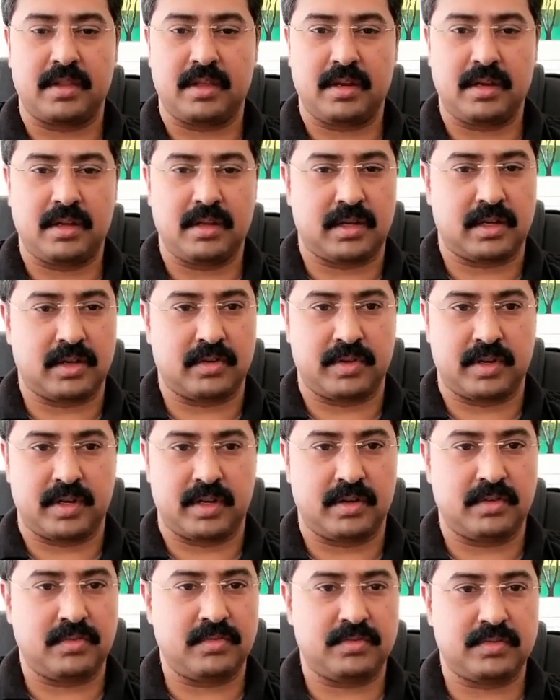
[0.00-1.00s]
the
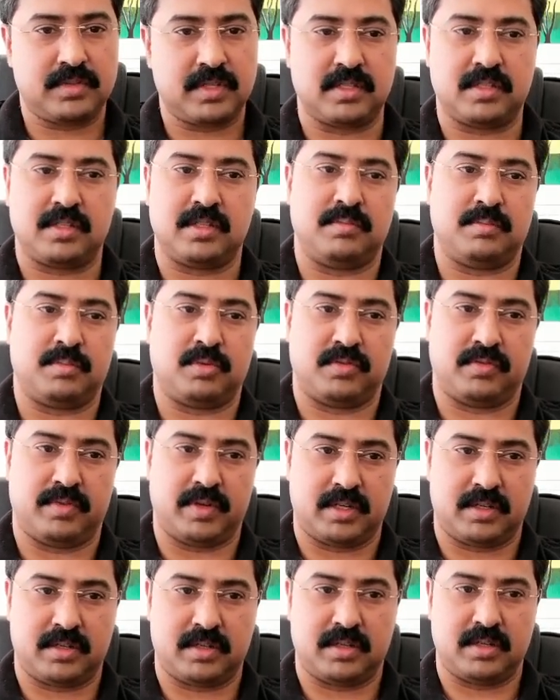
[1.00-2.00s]
recovery of such input
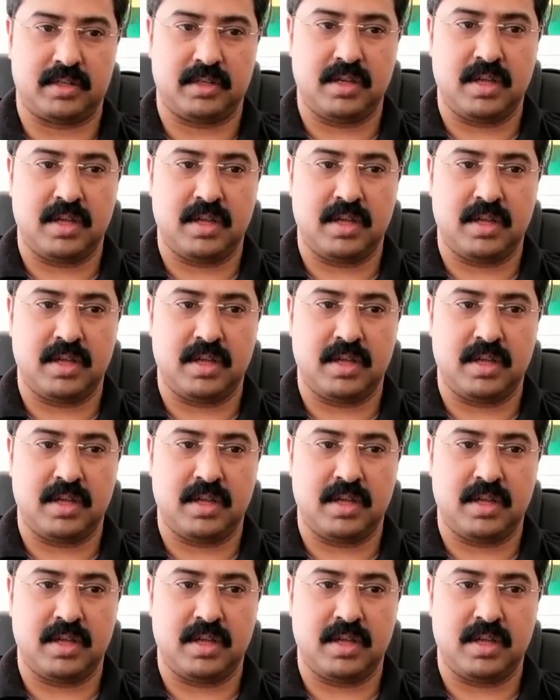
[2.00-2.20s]
VAT.